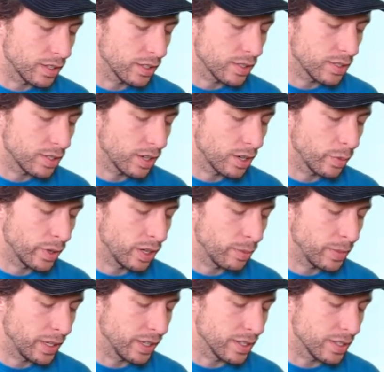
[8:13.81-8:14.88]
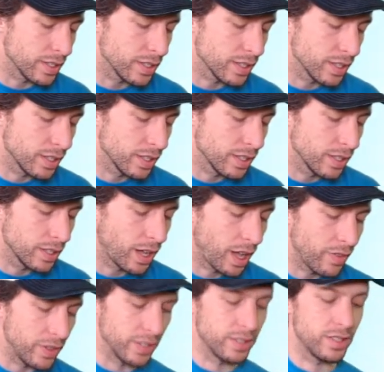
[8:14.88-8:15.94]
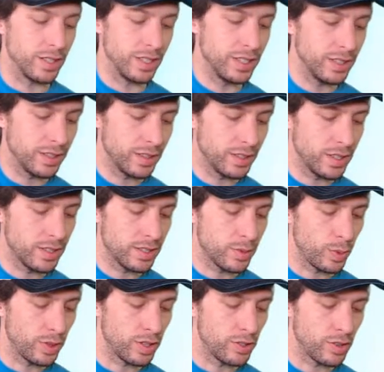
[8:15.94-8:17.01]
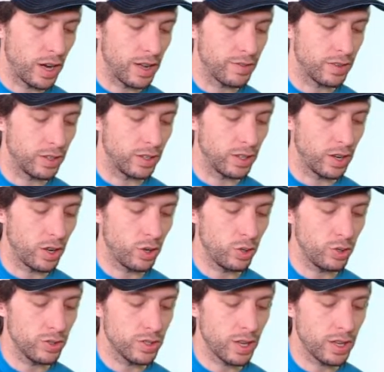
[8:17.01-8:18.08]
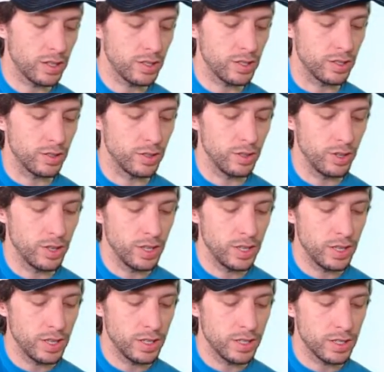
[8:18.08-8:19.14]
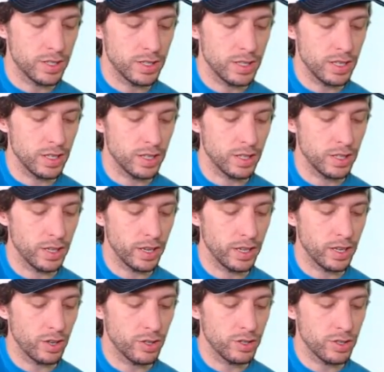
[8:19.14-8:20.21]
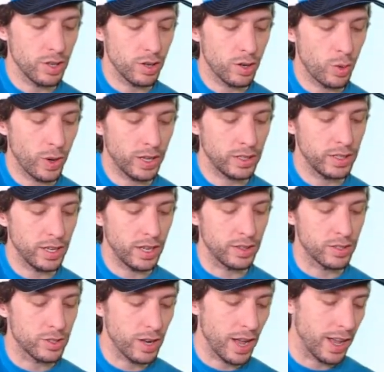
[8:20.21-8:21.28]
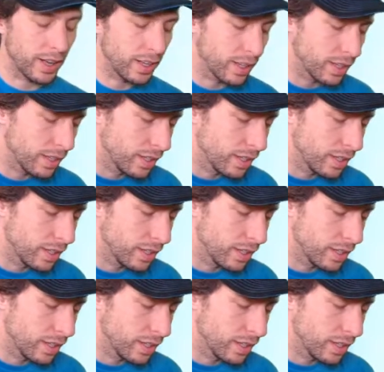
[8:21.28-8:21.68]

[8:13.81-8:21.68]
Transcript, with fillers: steering wheel because obviously this is what the driver holds on to to steer and go so quickly down the track.